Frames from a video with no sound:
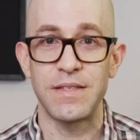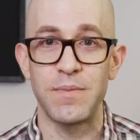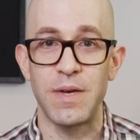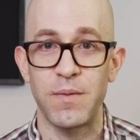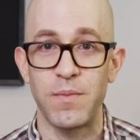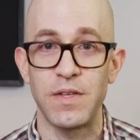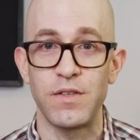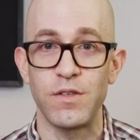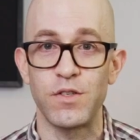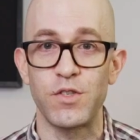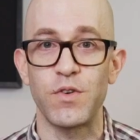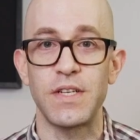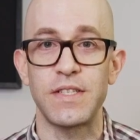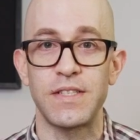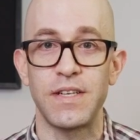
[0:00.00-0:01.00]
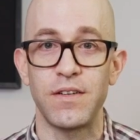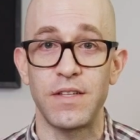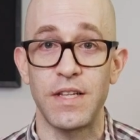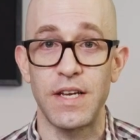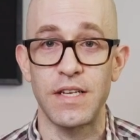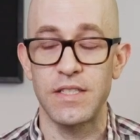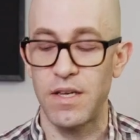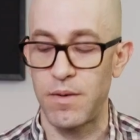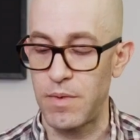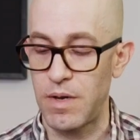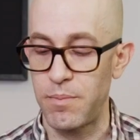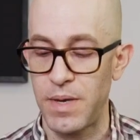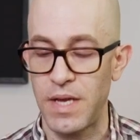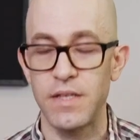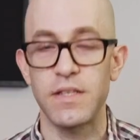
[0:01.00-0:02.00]
make me too stressed out the next time
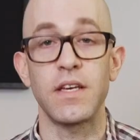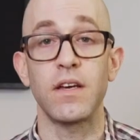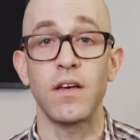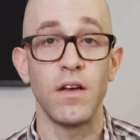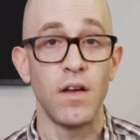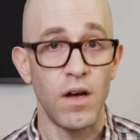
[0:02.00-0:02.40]
I'm painting,